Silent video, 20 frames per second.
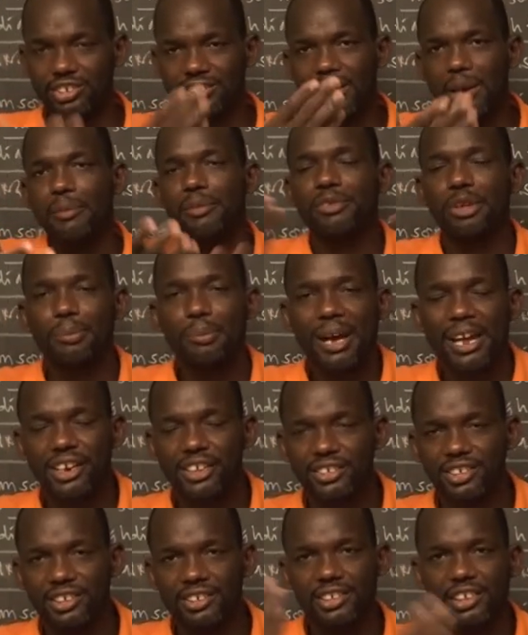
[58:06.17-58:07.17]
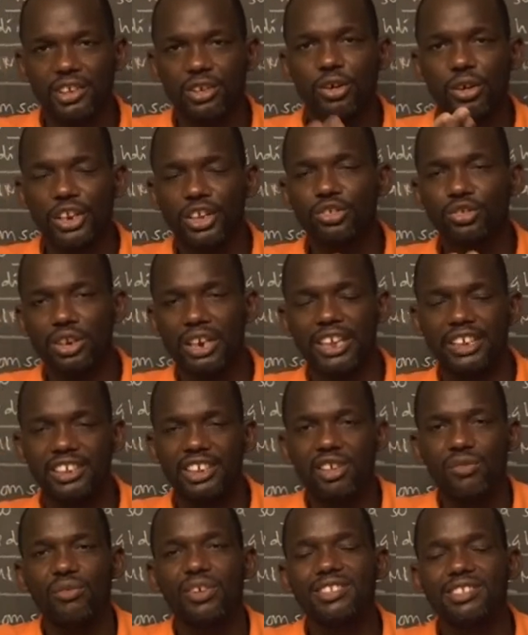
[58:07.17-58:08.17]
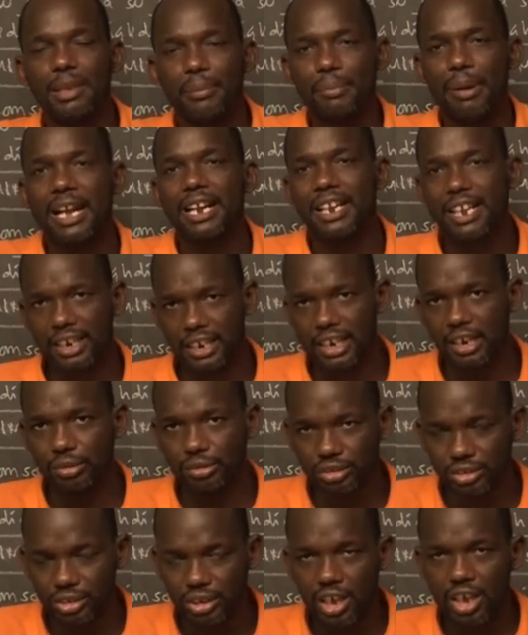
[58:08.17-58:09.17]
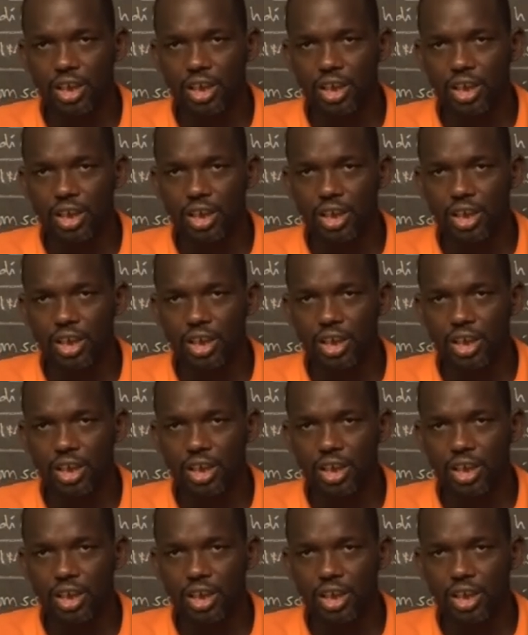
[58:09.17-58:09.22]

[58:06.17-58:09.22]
some of the parents, they say, Olen Jolai, give us the bank account.